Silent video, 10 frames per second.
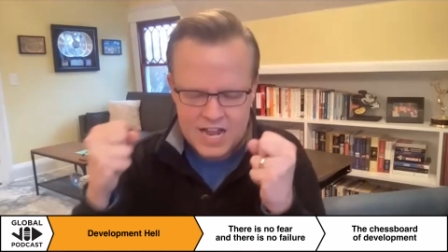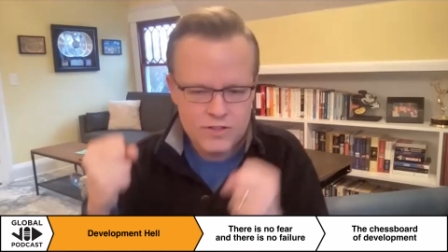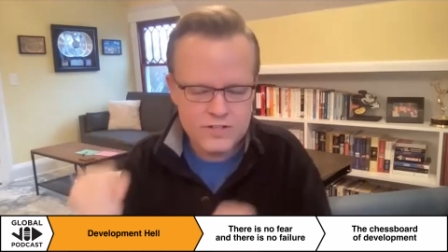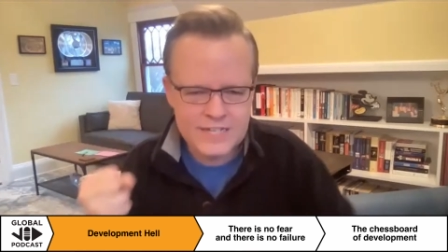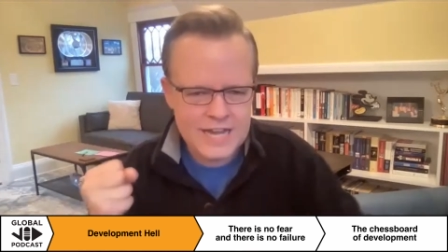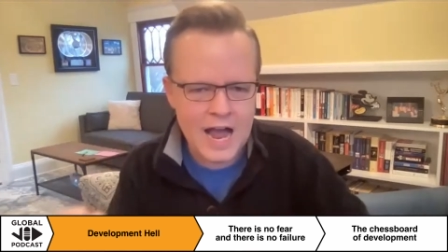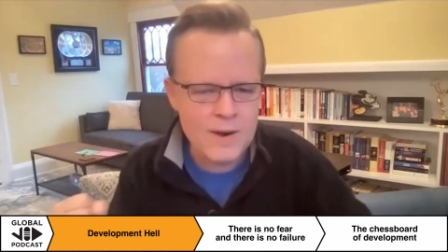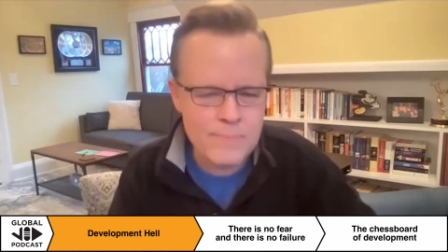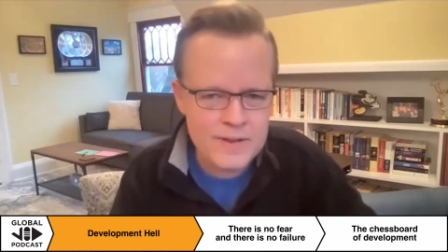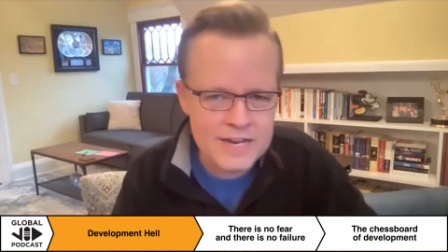There's got
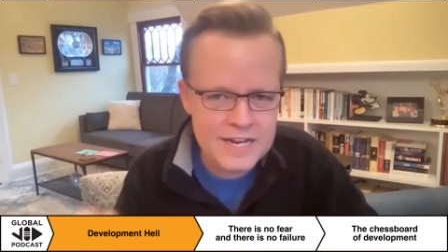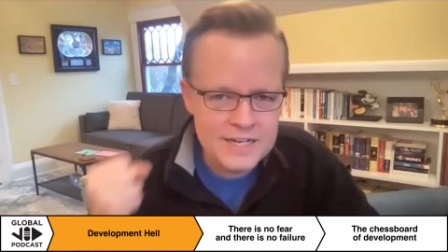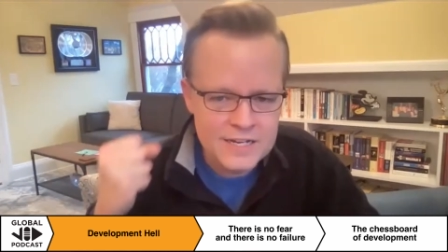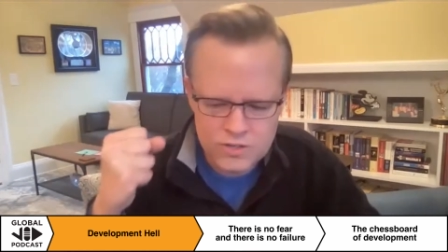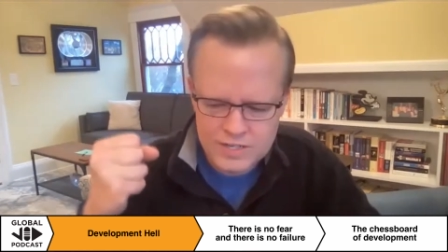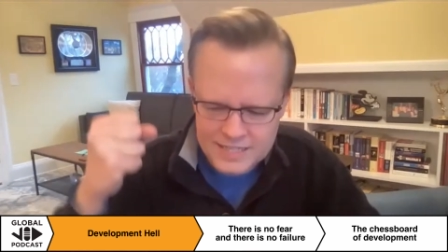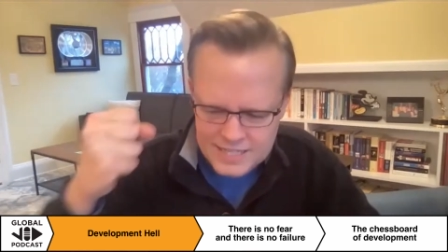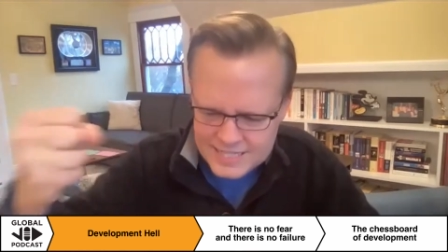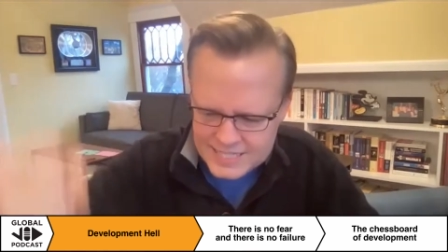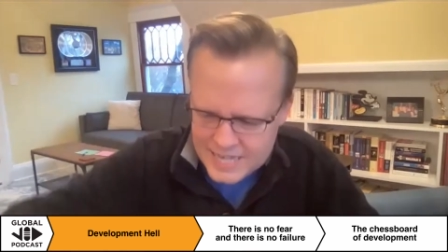to be
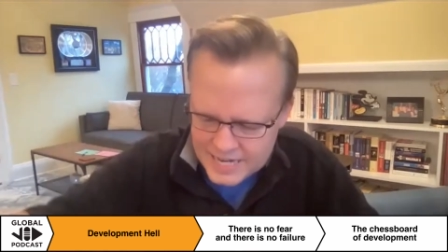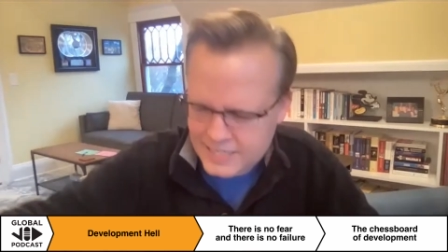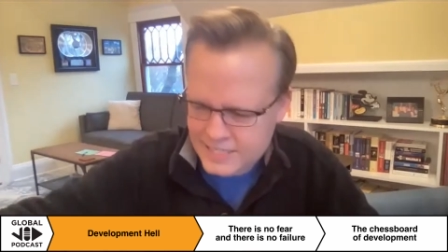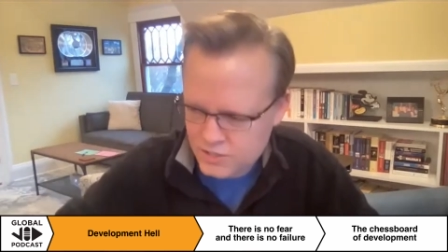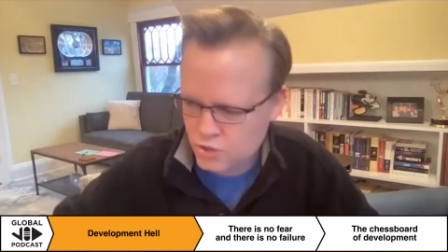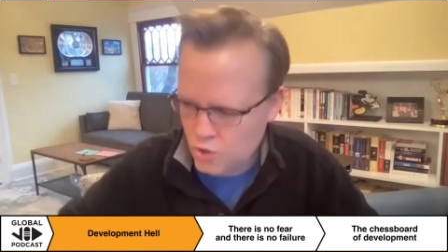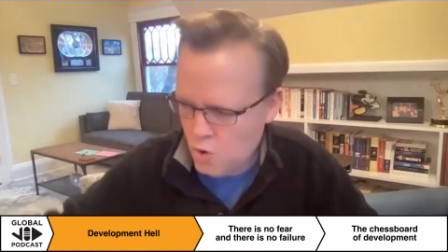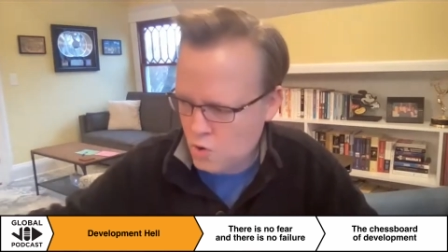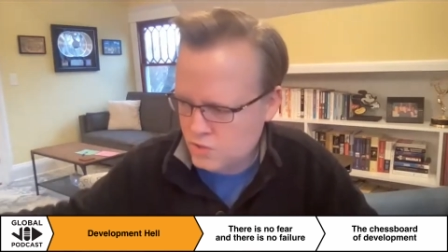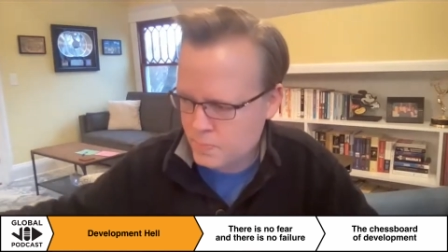6
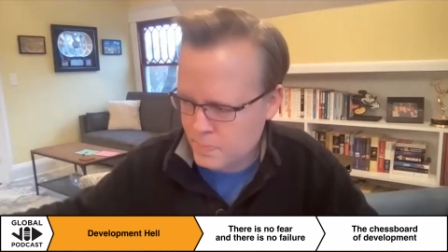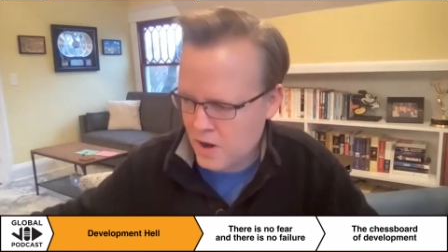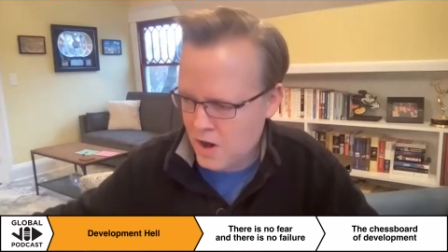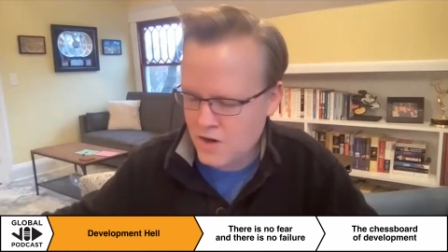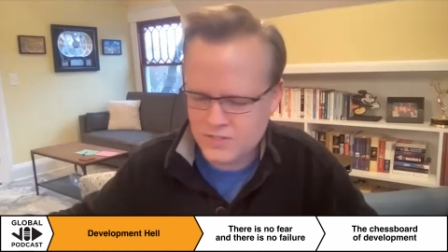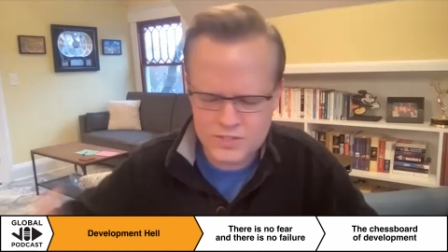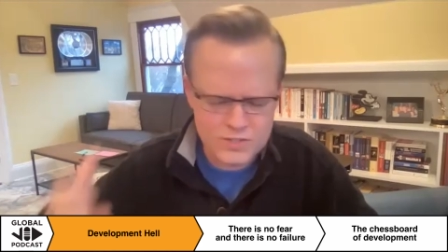gold bars.